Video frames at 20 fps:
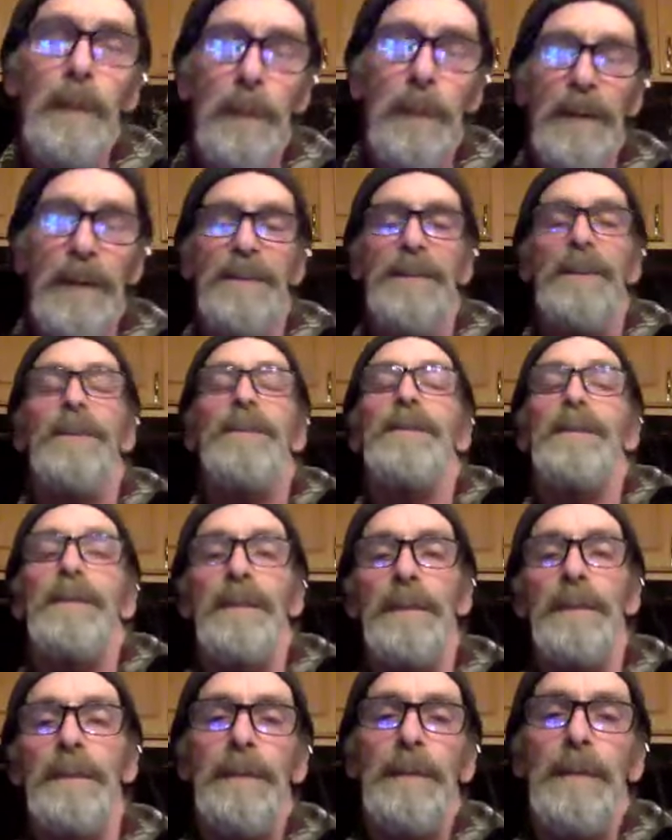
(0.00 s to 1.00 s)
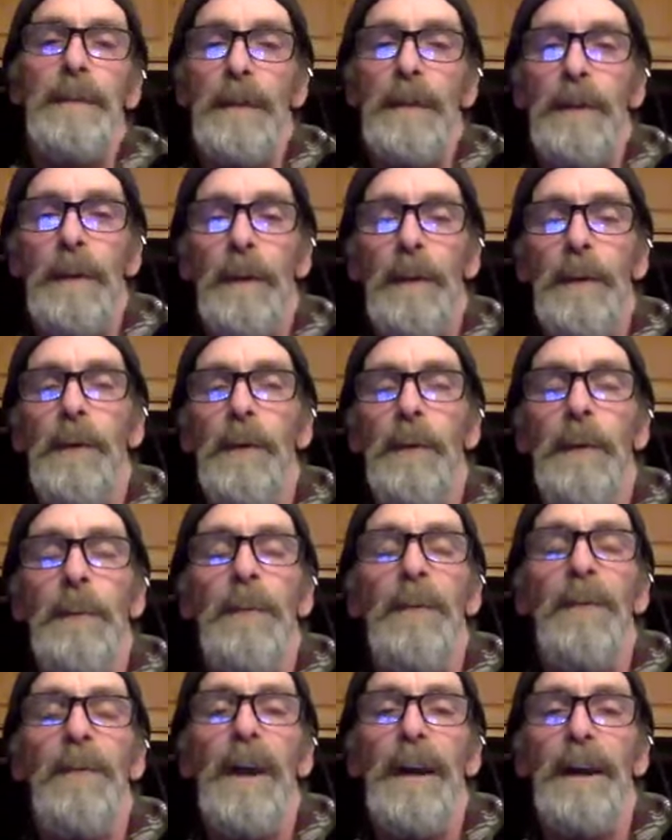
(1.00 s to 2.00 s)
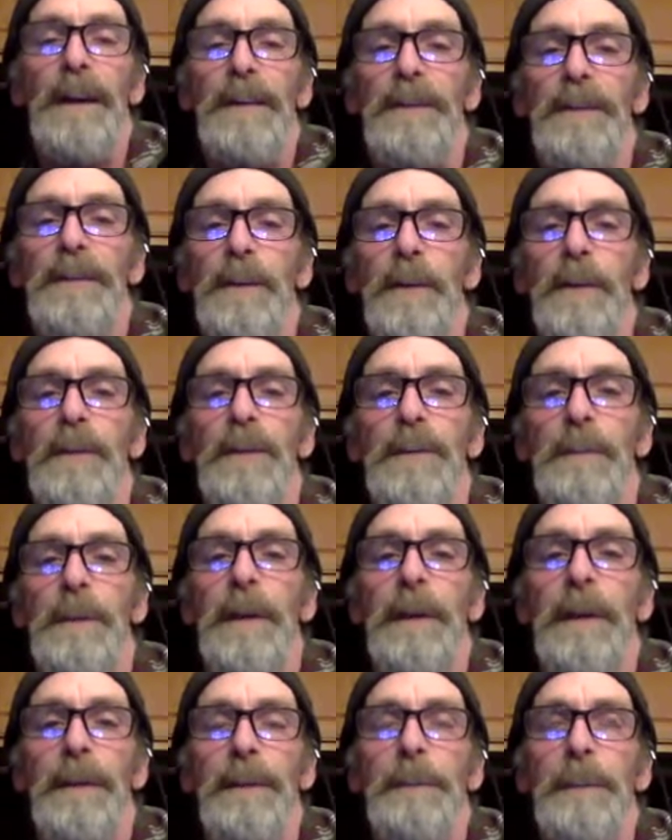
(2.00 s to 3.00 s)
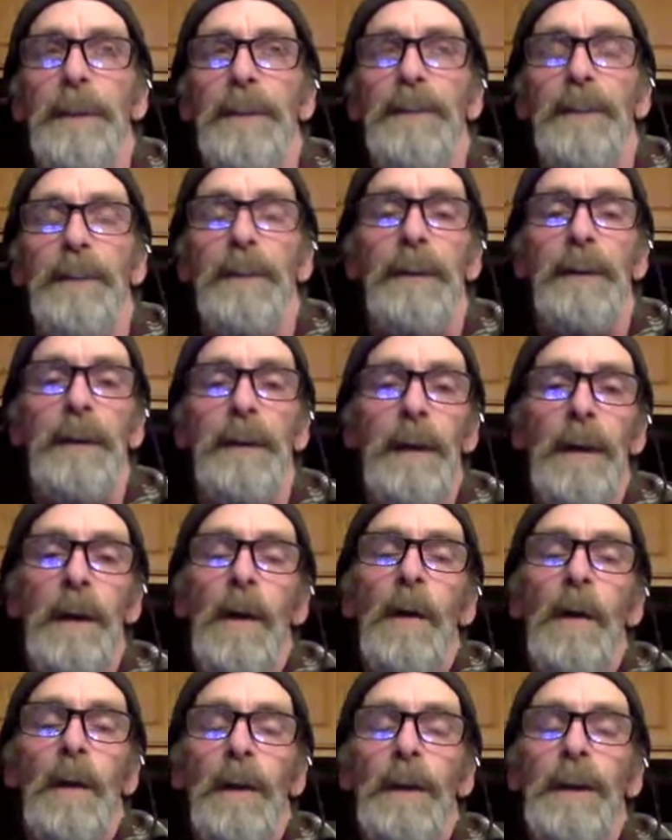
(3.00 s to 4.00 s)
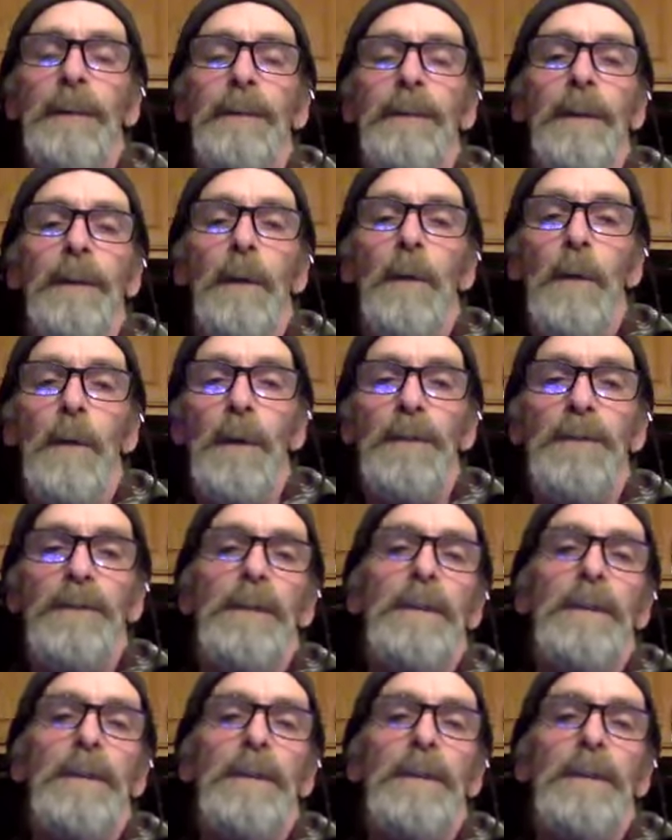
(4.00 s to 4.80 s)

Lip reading: business. We were providing a service, basically leaving the woods